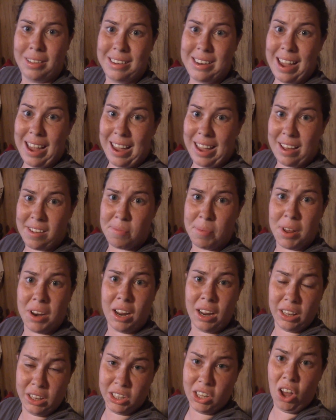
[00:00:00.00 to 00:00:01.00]
today has been
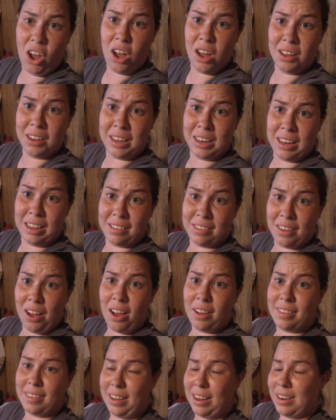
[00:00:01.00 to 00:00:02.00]
a long and
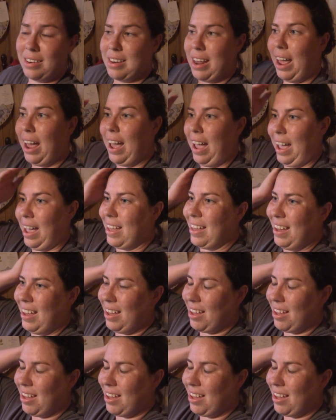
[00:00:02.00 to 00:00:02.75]
exhausting day.